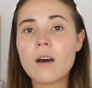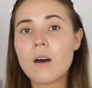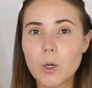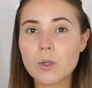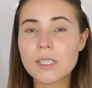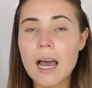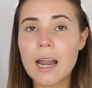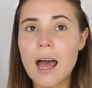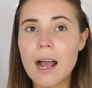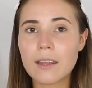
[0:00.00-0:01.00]
because I
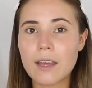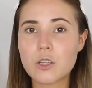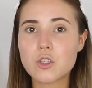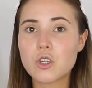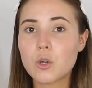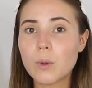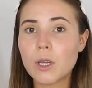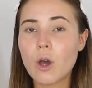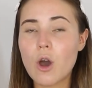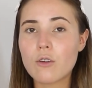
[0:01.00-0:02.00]
like that
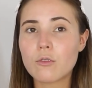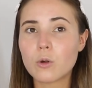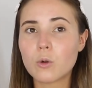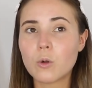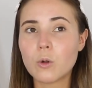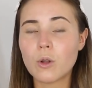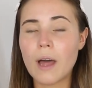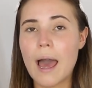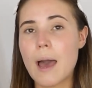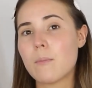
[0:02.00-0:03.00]
dewy overall
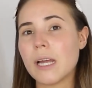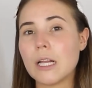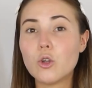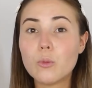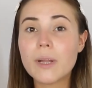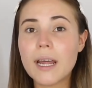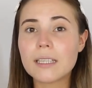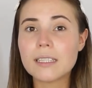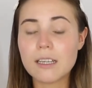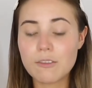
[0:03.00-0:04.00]

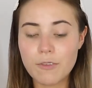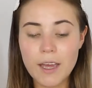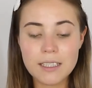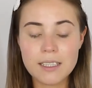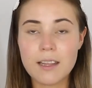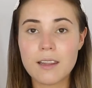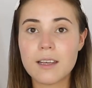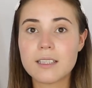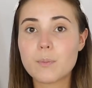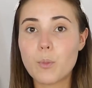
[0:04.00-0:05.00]
illuminating effect.
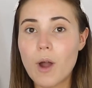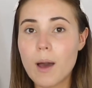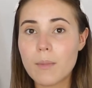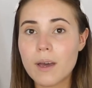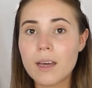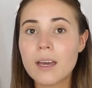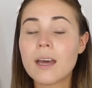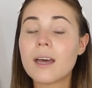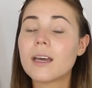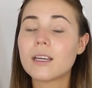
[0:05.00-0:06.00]
This primer
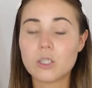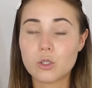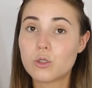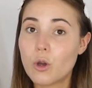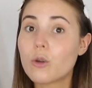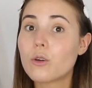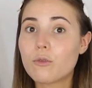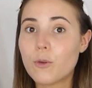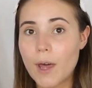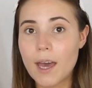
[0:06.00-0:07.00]
is so
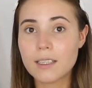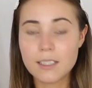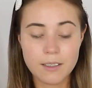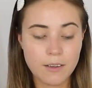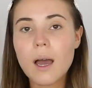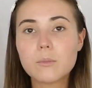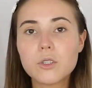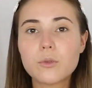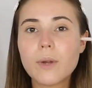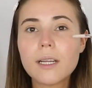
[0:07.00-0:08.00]
good for that. I'm
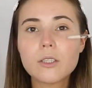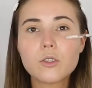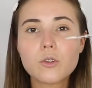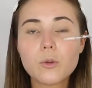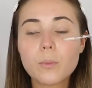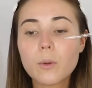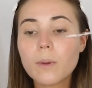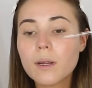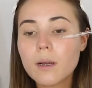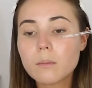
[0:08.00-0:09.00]
just really stupid
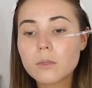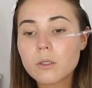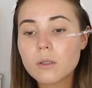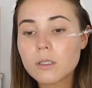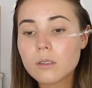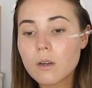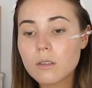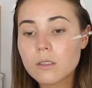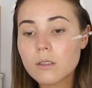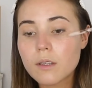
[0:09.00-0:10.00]
when it comes to these
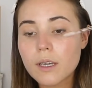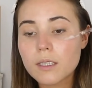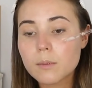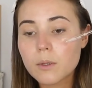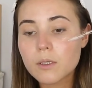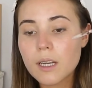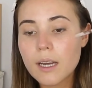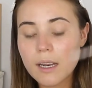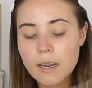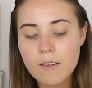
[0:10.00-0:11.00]
nozzle things because I
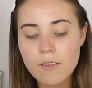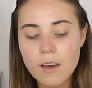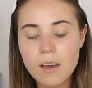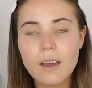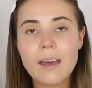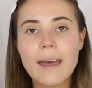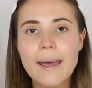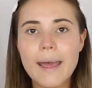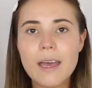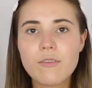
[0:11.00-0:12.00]
can never
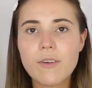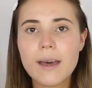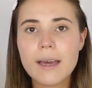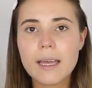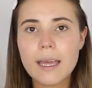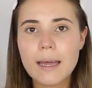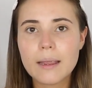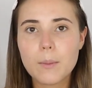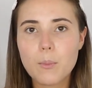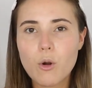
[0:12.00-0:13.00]
ever
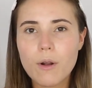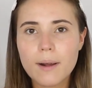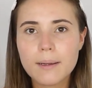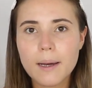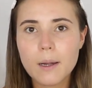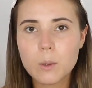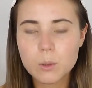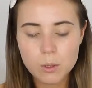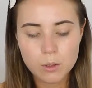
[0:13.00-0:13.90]
get the product out.